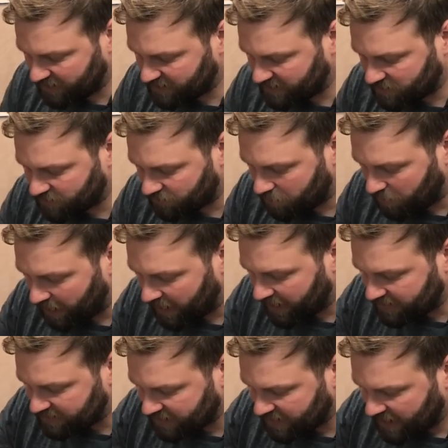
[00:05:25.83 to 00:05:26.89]
easy to
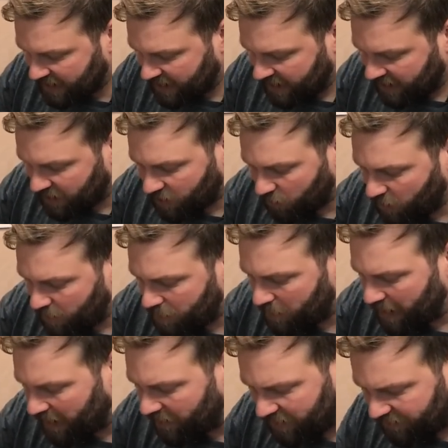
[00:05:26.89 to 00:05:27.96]
replace. You can whip
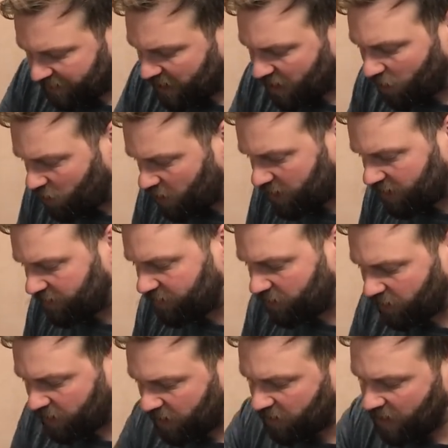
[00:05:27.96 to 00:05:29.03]
them out if they're not working
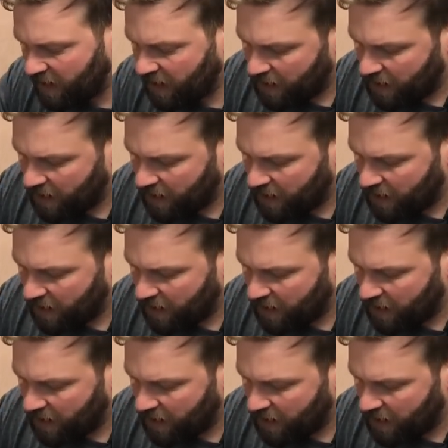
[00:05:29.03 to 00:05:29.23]
for you.